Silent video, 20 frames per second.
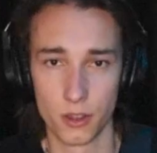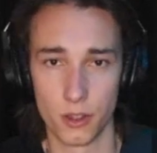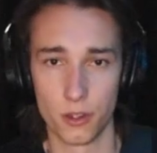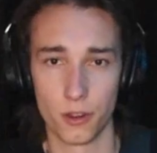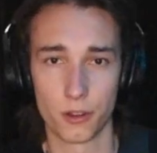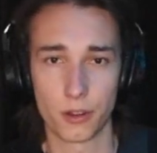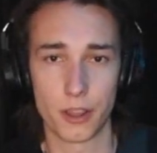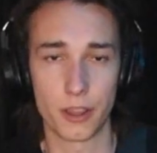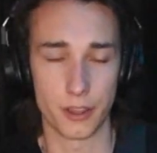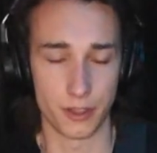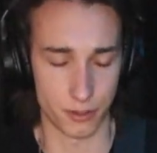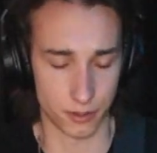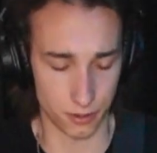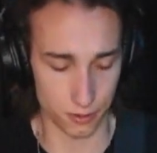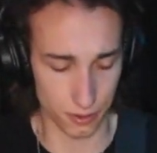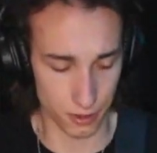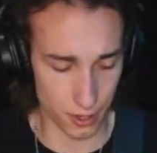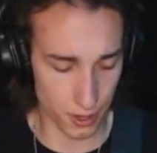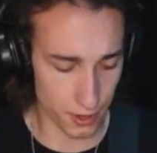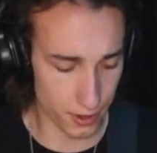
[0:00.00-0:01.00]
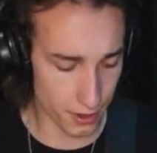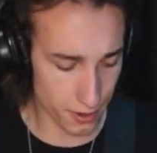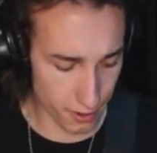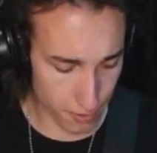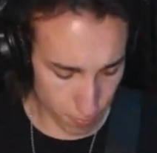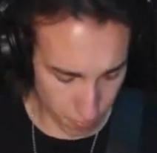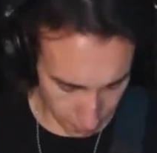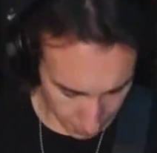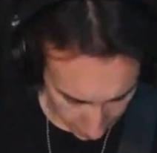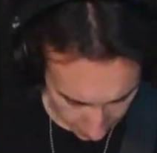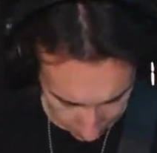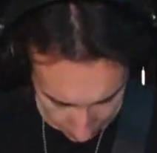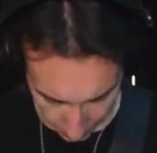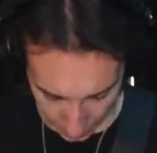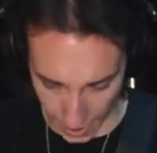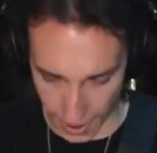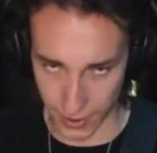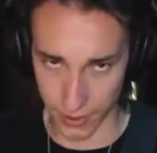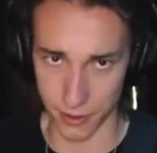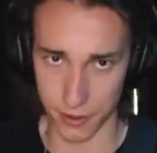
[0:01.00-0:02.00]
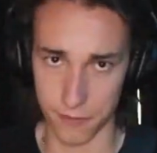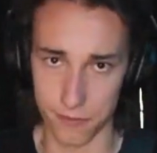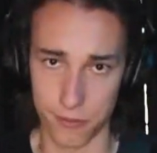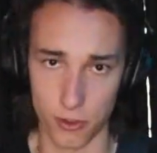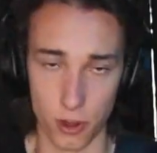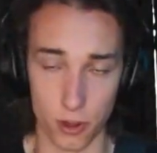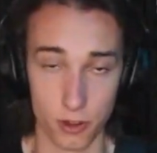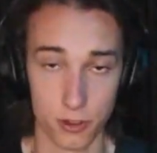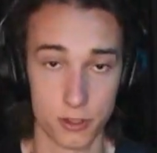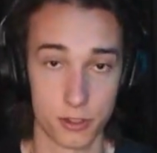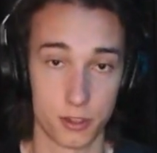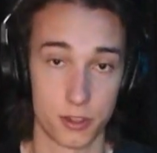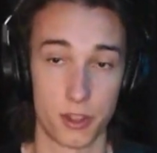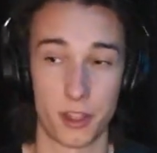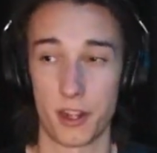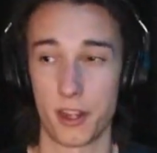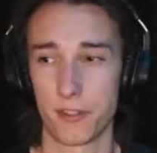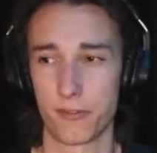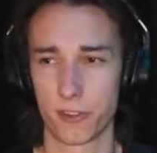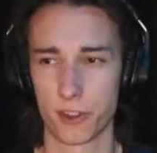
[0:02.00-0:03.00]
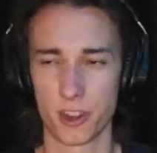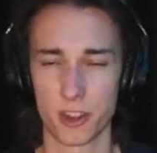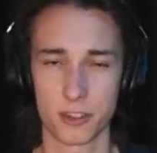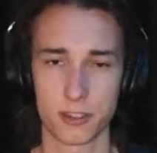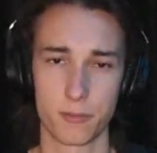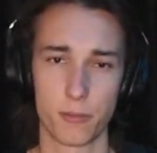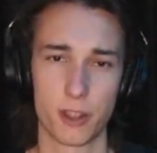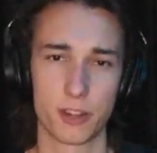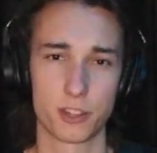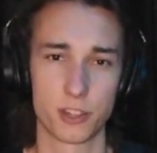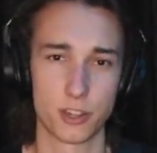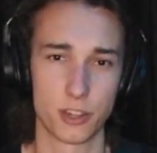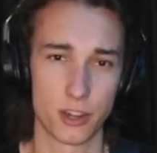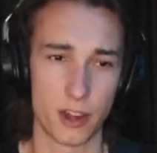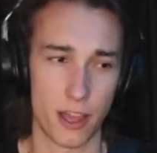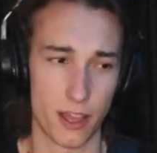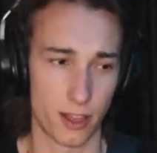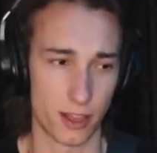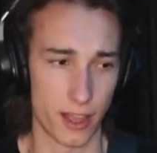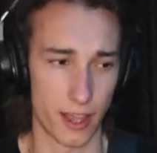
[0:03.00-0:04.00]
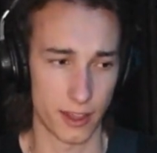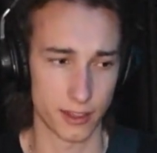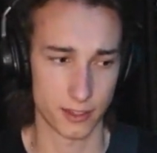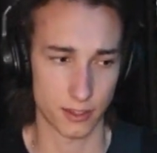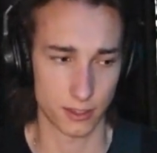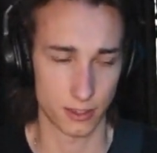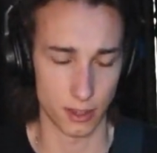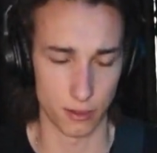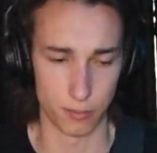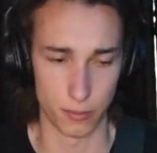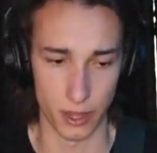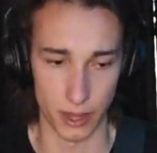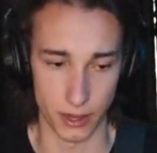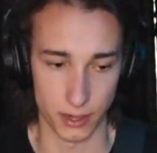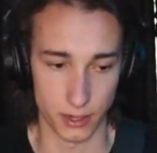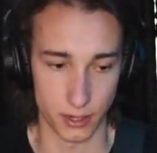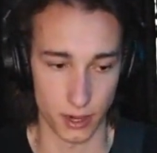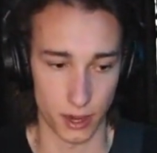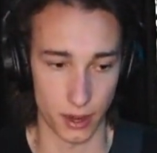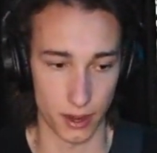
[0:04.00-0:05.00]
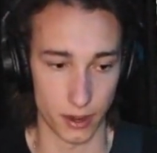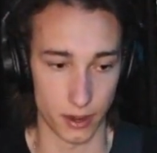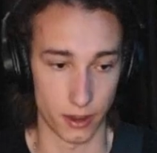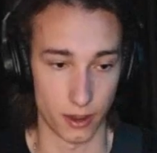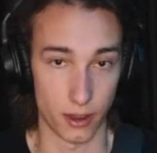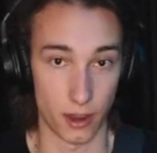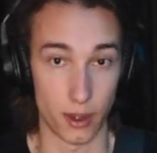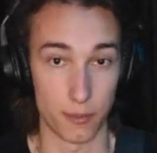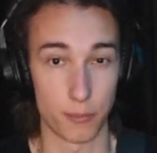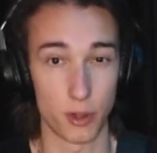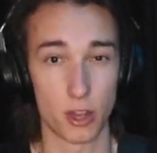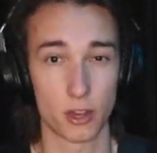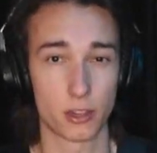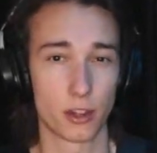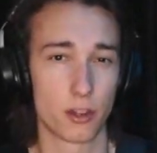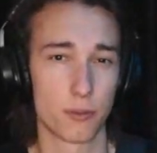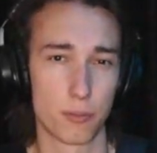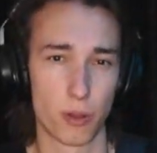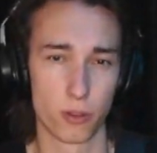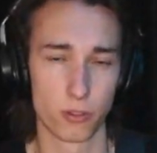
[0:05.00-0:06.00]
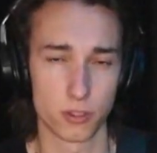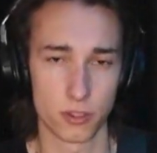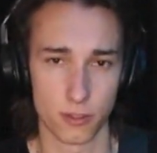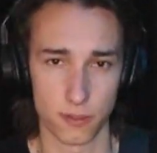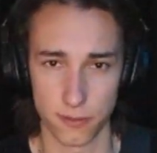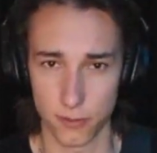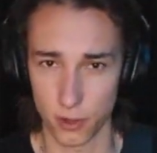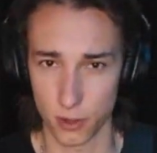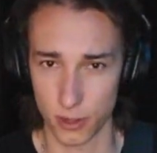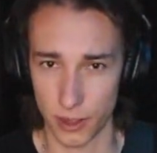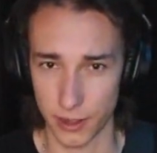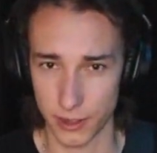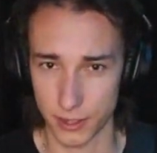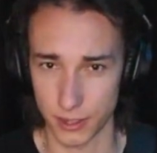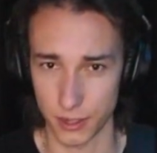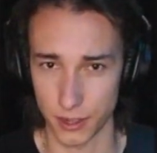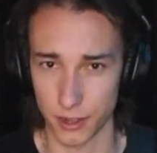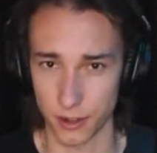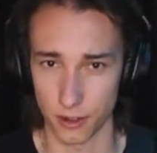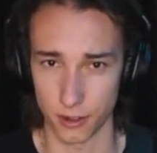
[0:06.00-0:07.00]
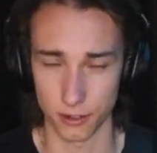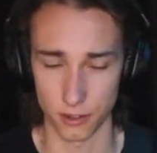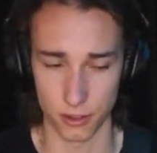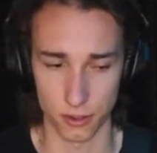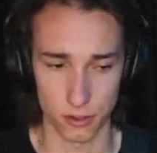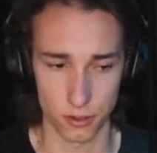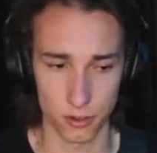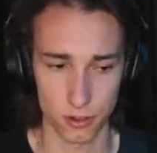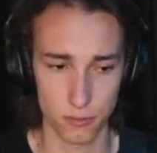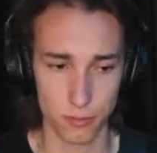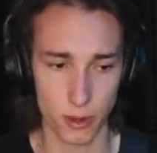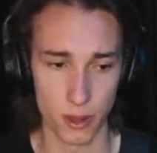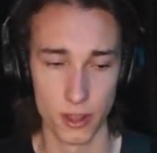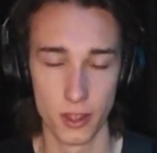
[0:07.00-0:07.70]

Okay, so here we're at the verse, and I forgot to mention in that last clip that I'm not going to post the full lesson here on YouTube.